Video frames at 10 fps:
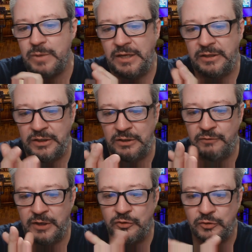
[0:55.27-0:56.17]
in the
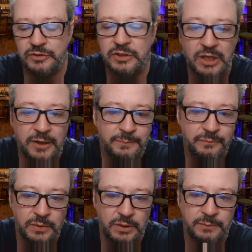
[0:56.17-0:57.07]
Adventurers Club
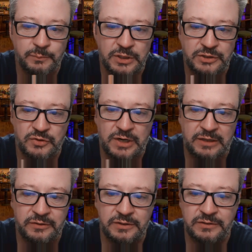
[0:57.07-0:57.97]
in Pleasure
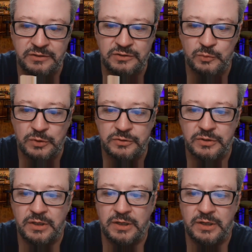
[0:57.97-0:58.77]
Island in Disney World.